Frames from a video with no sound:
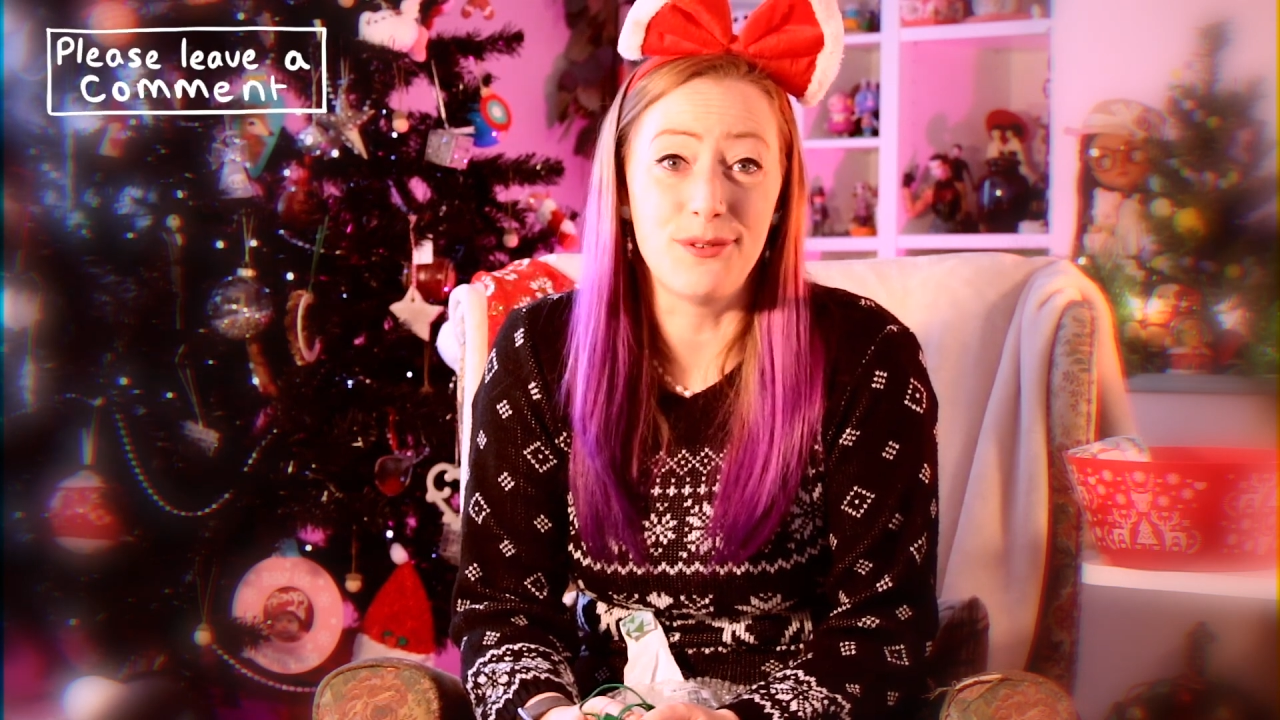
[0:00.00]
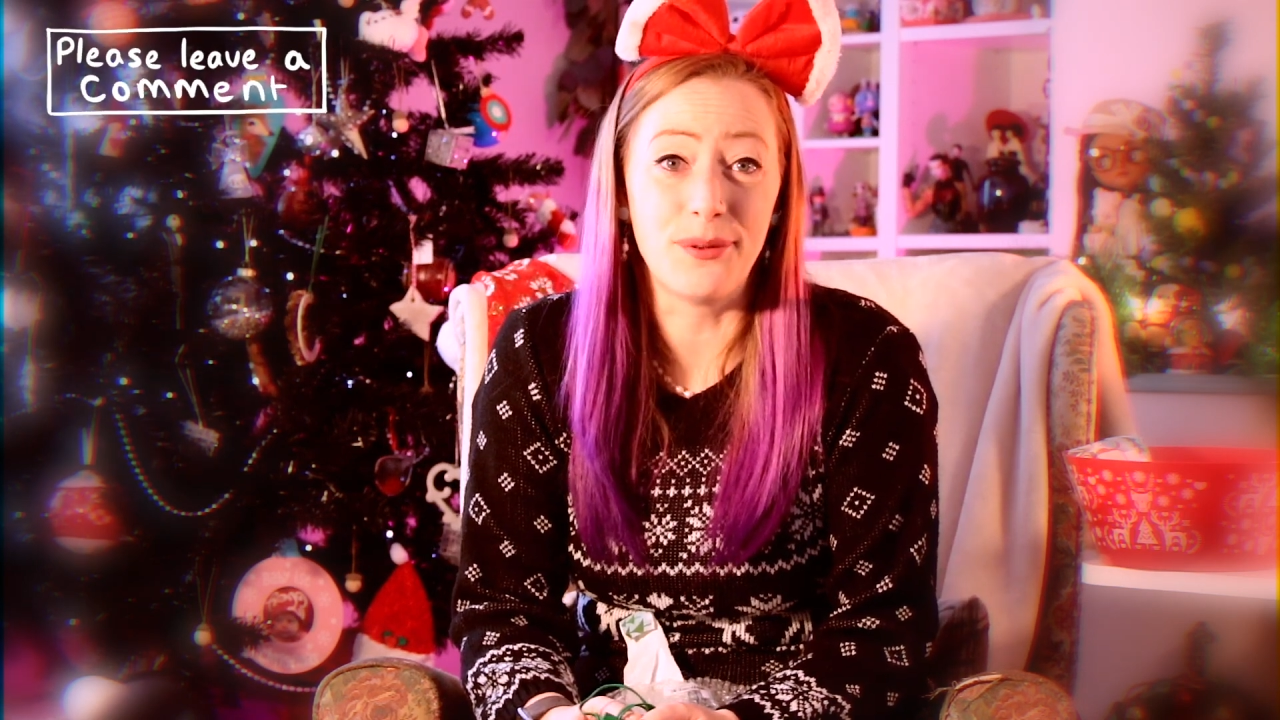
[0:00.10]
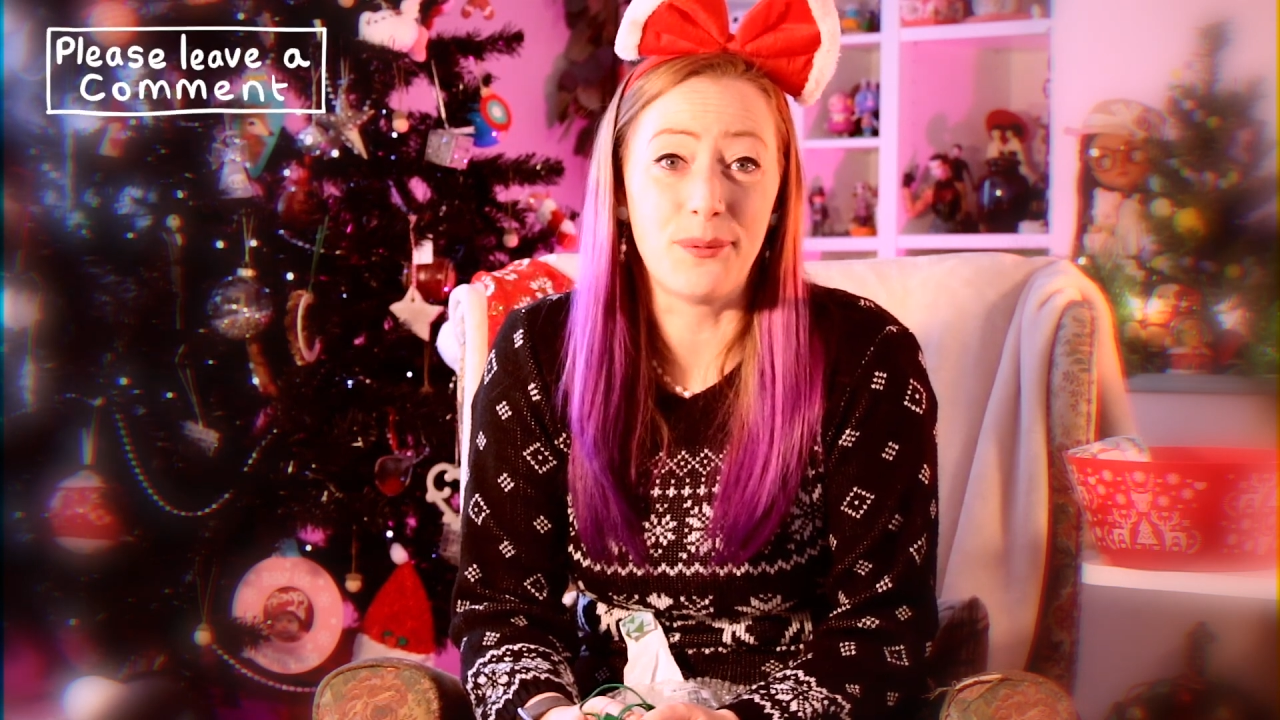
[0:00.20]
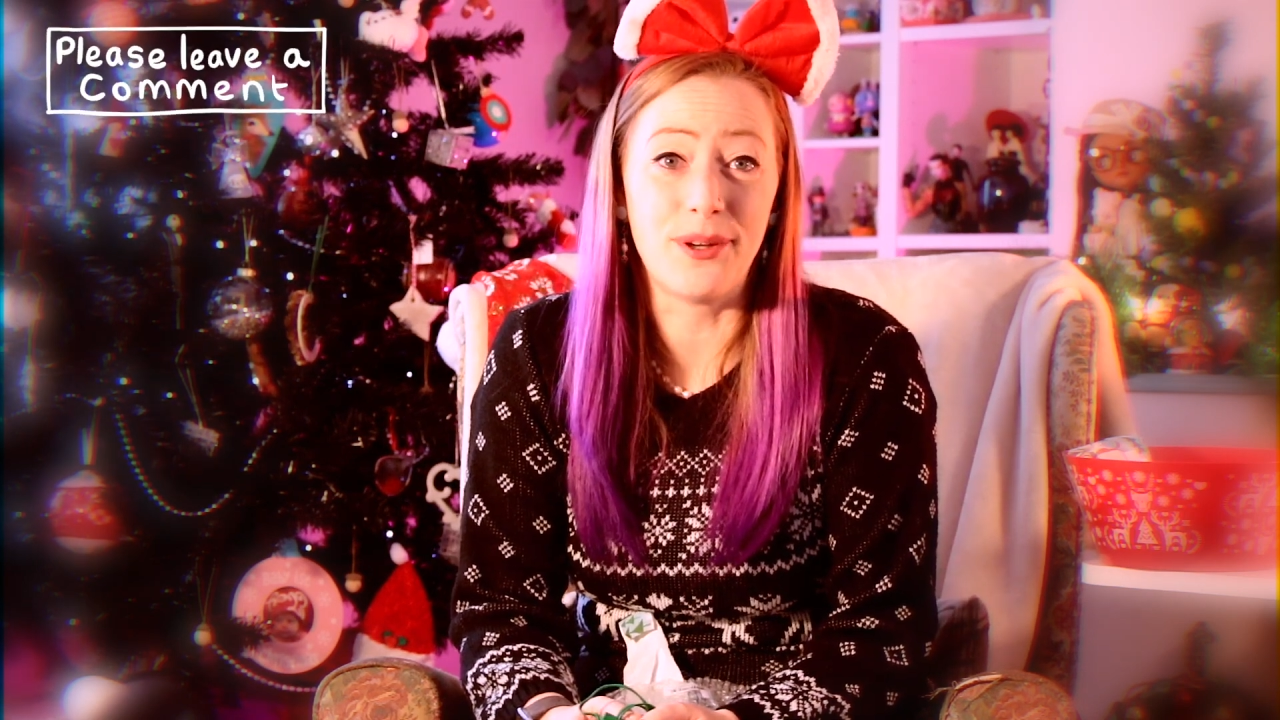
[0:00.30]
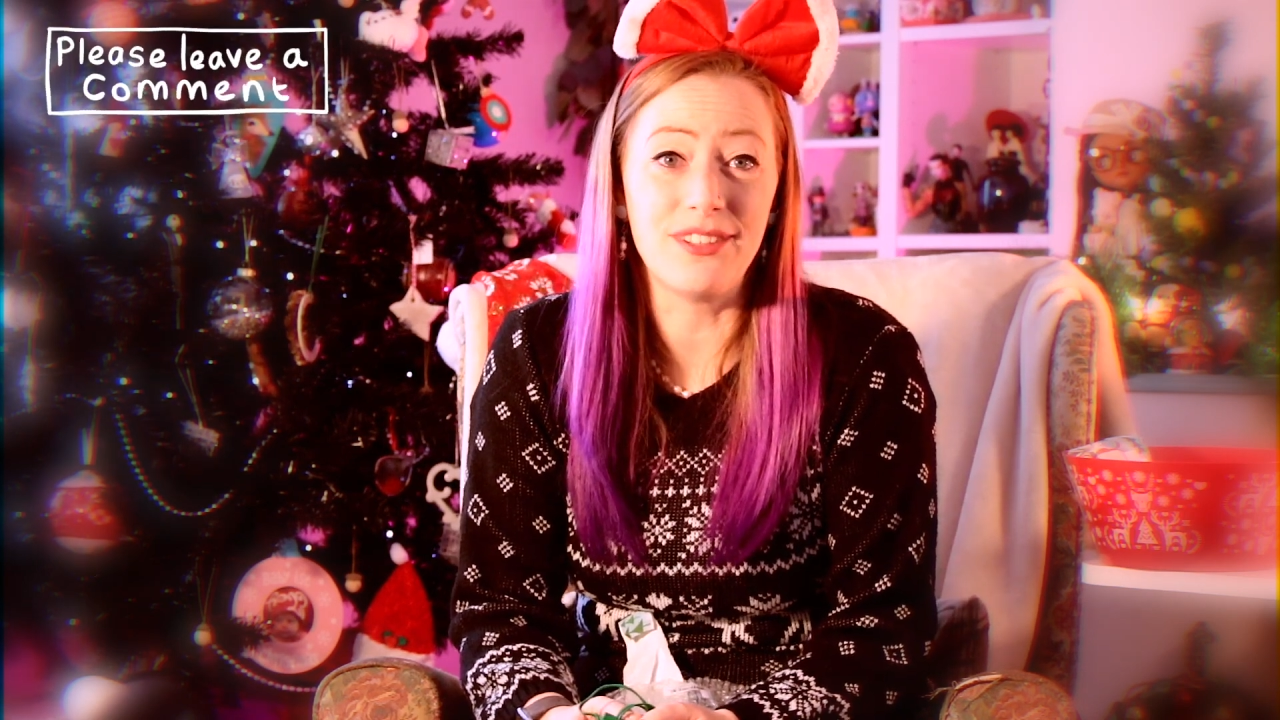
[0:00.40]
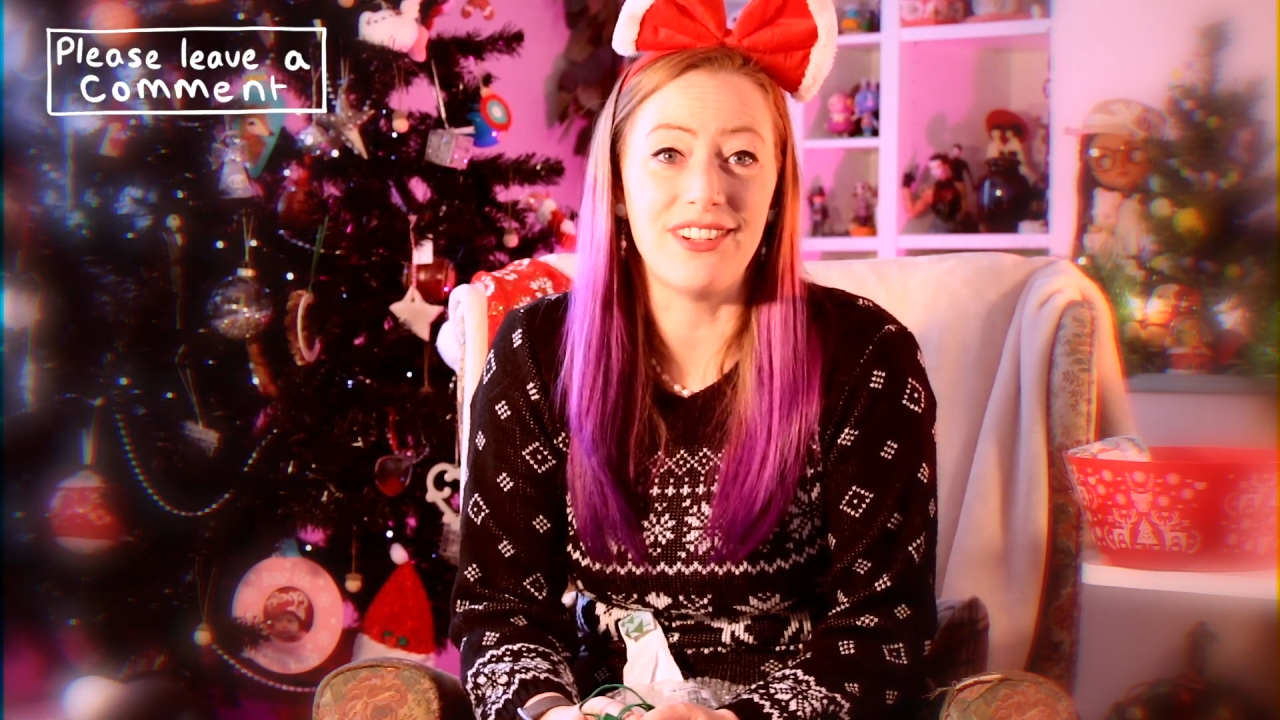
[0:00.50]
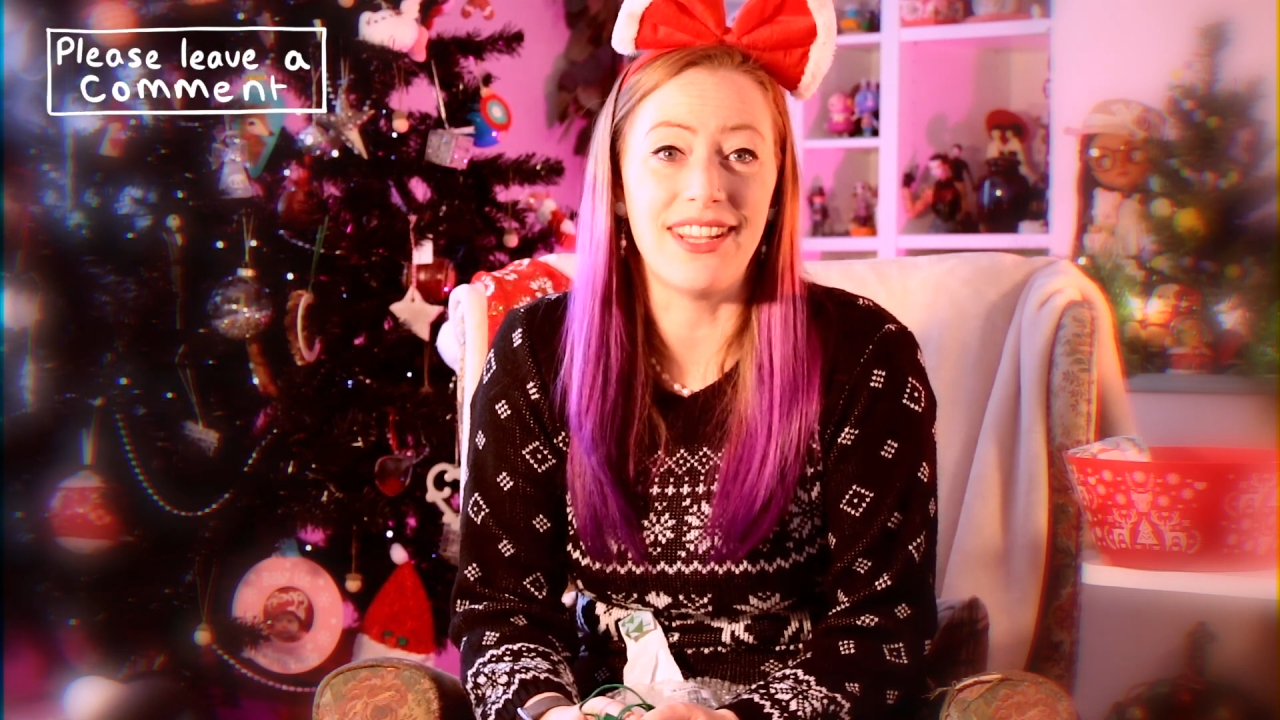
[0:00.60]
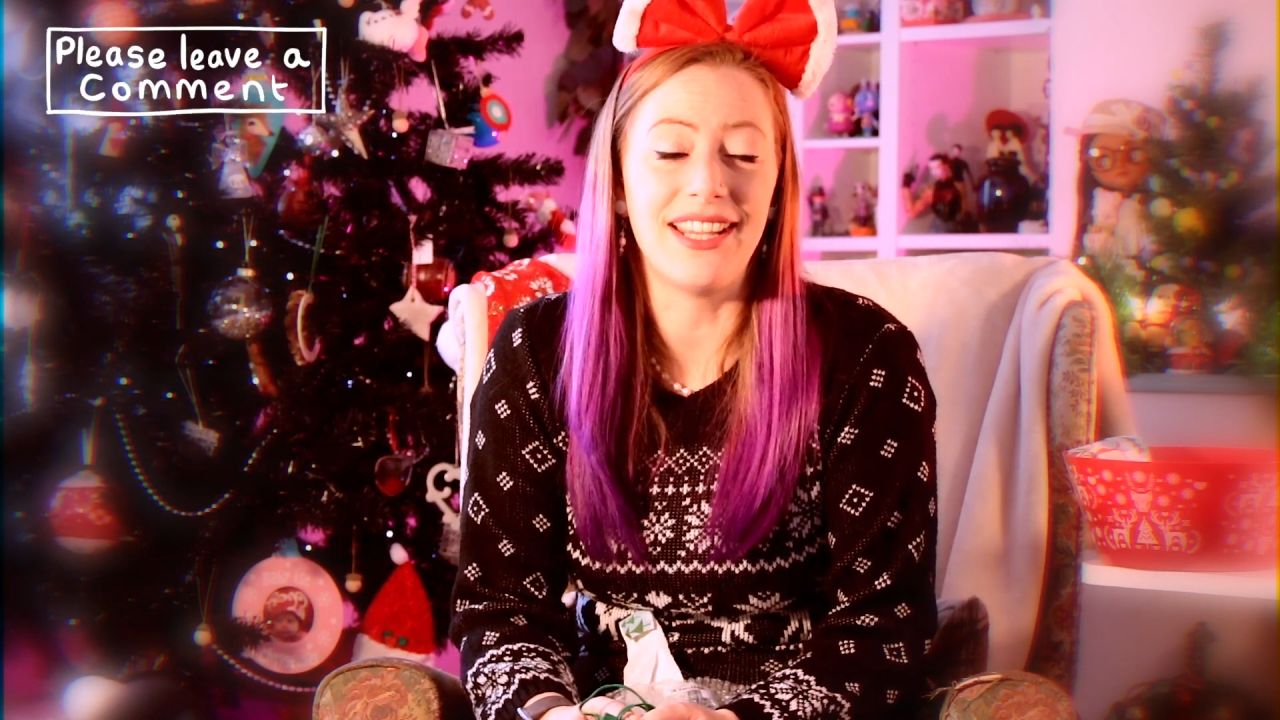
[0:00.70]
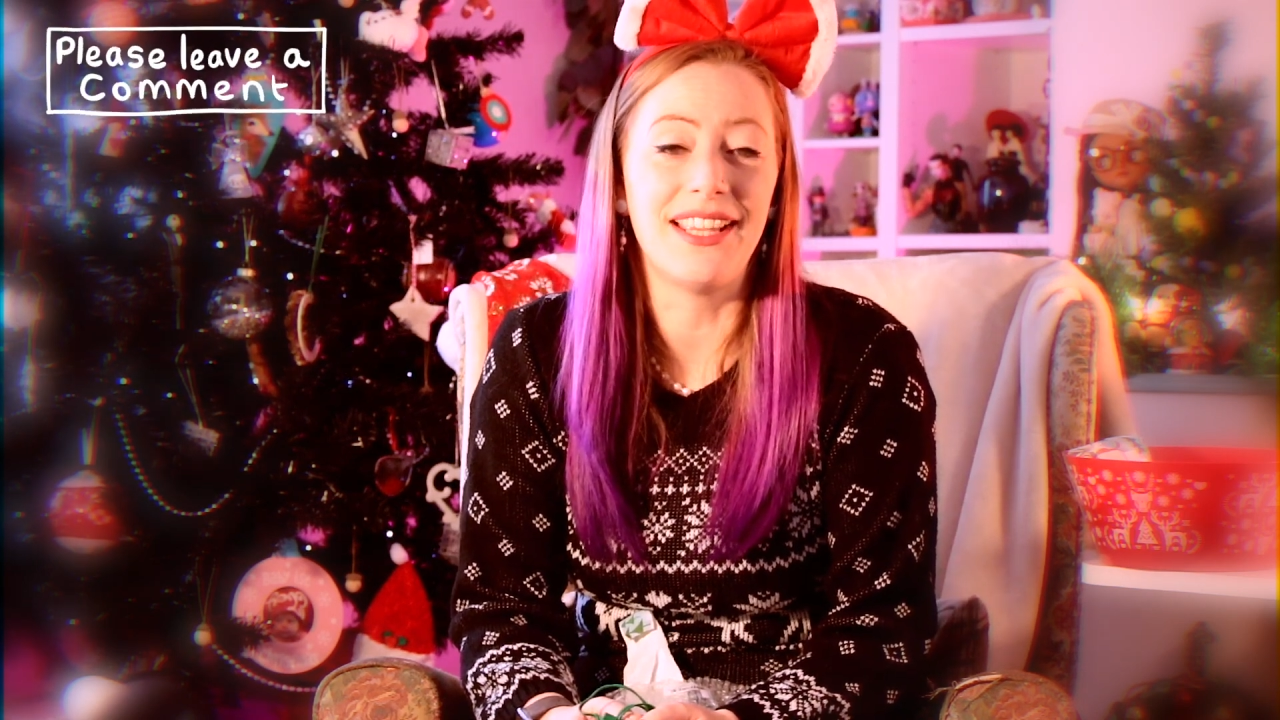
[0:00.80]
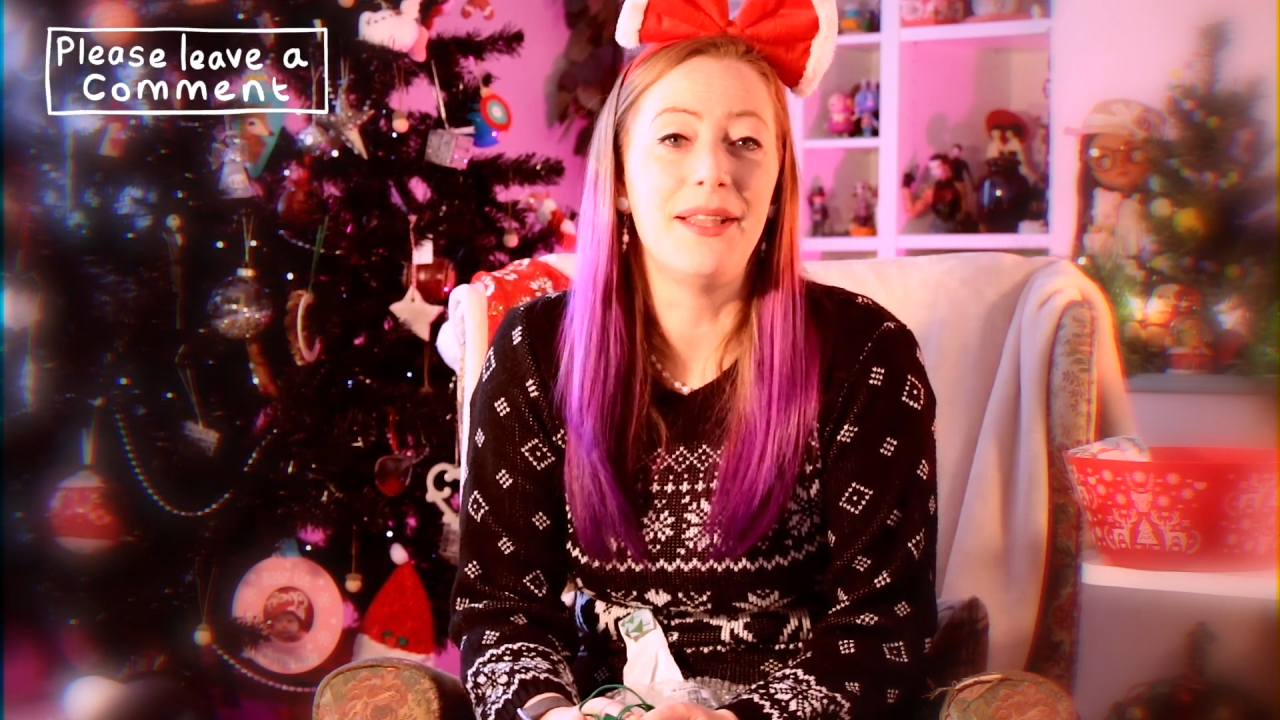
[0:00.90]
for
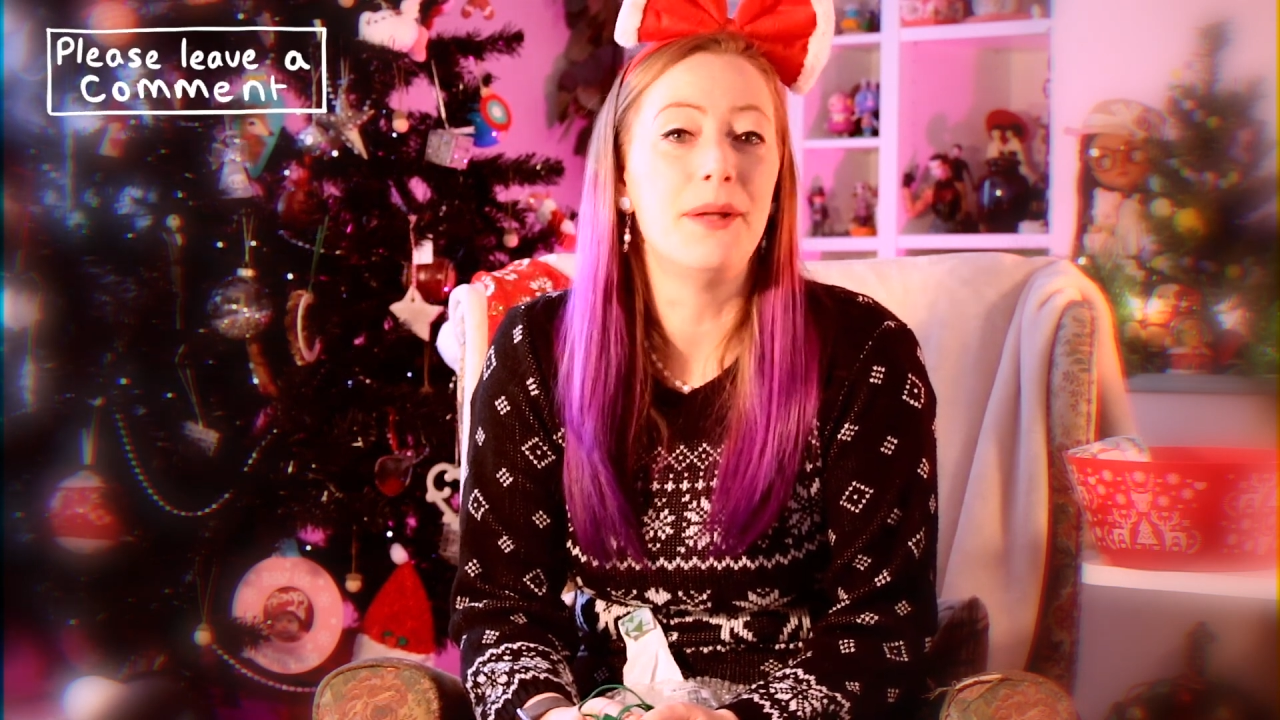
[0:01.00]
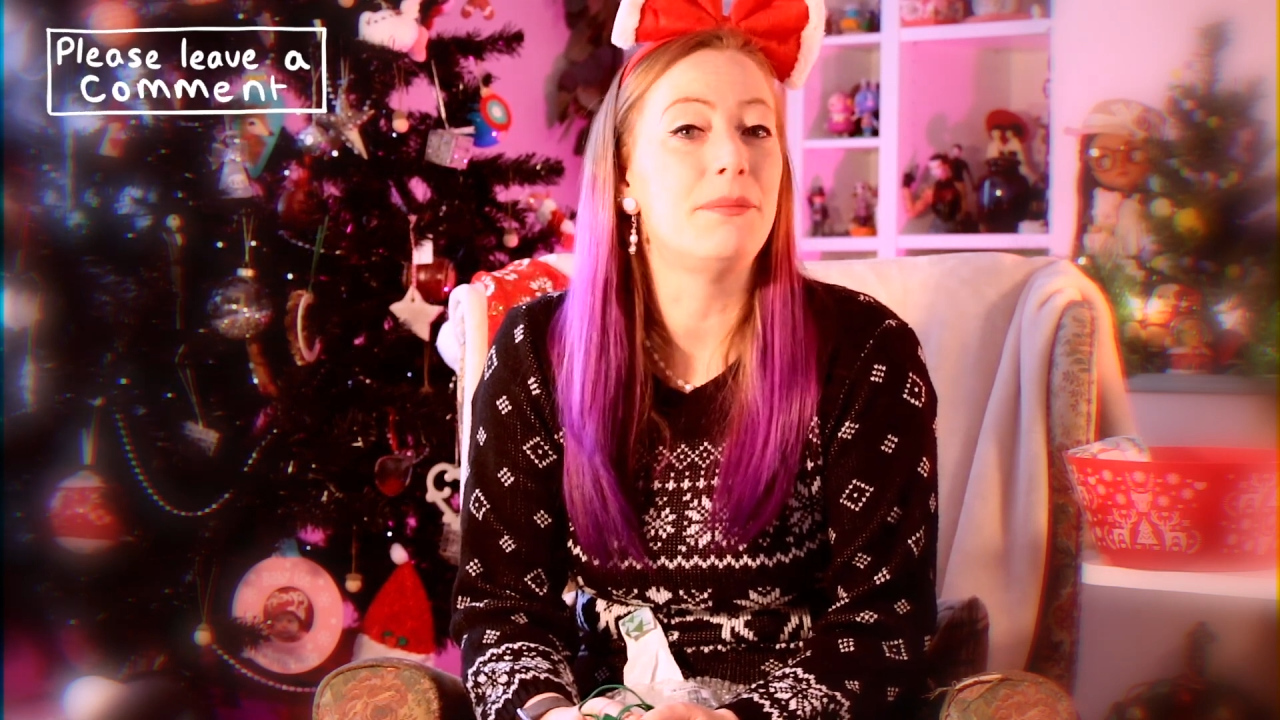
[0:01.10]
watching.